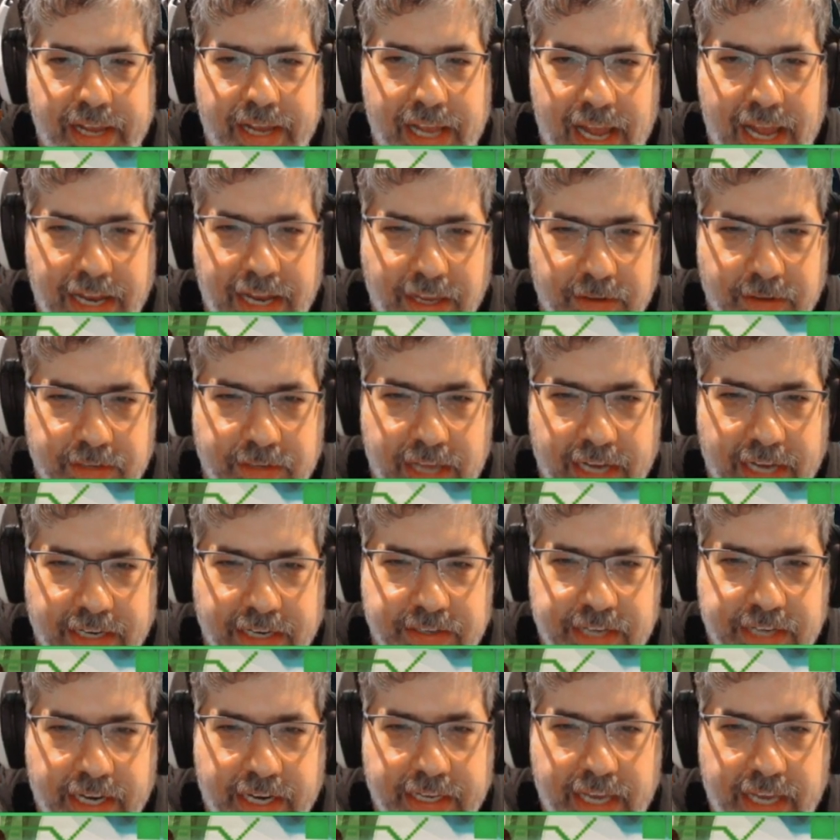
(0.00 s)
and you
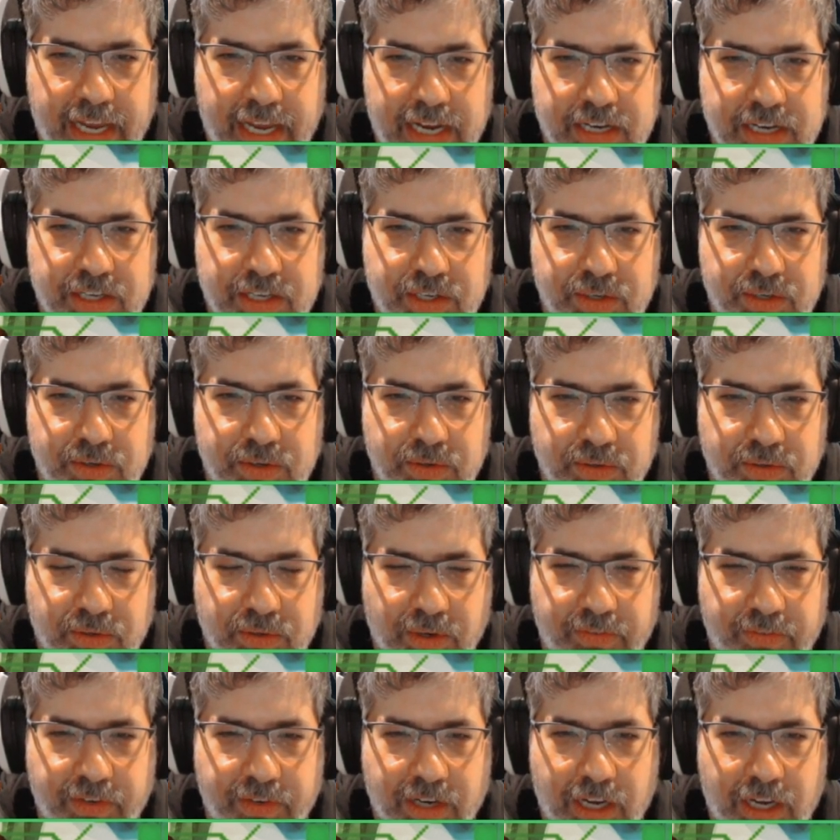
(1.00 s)
dedicate it to
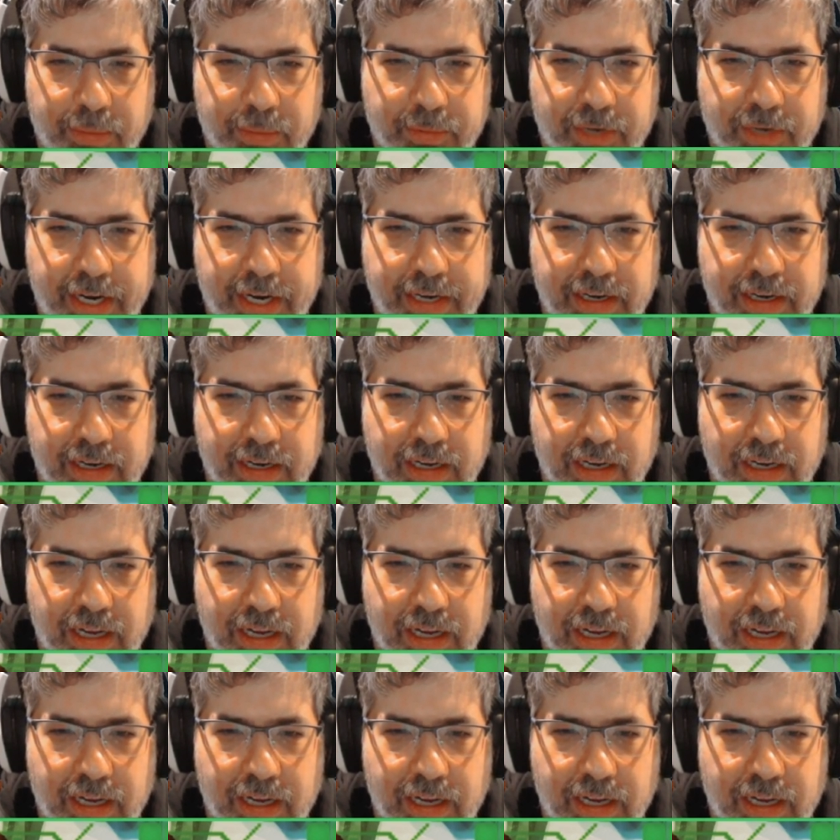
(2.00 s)
sort of your upgrade